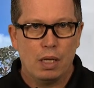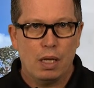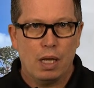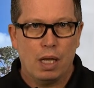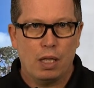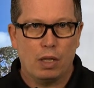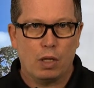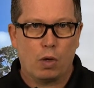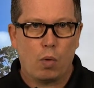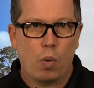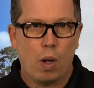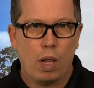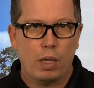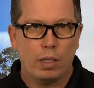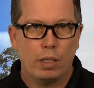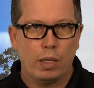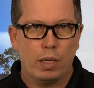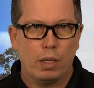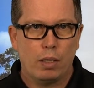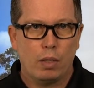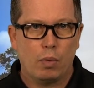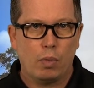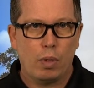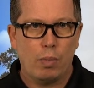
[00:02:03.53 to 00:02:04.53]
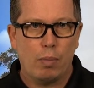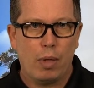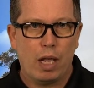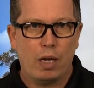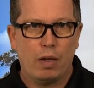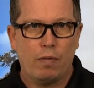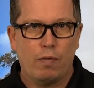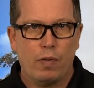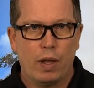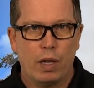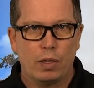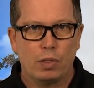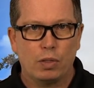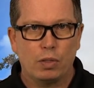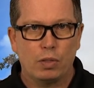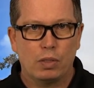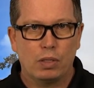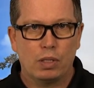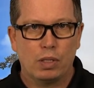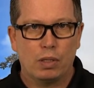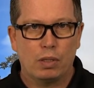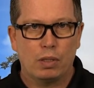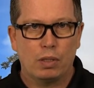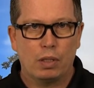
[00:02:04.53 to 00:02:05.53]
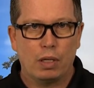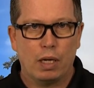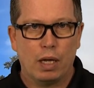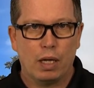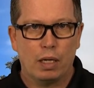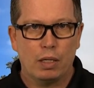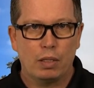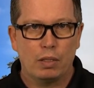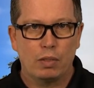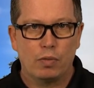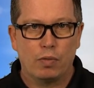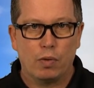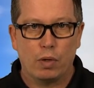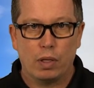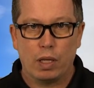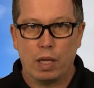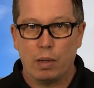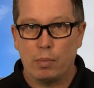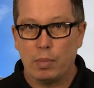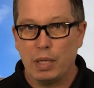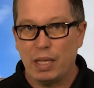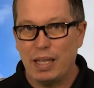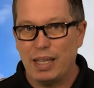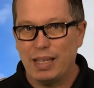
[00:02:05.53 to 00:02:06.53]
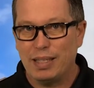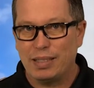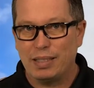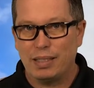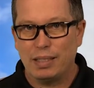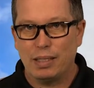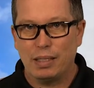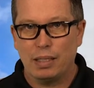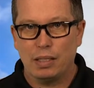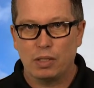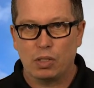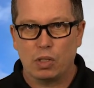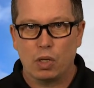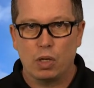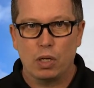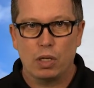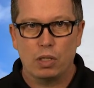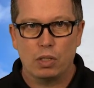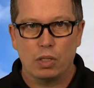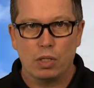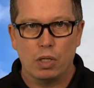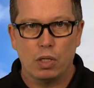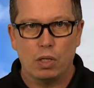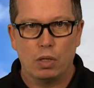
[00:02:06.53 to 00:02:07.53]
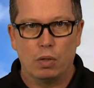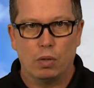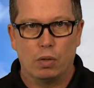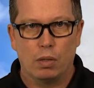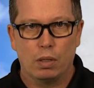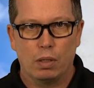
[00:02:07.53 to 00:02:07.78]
and the quality of the remanufactured cylinder heads for them isn't as good as new.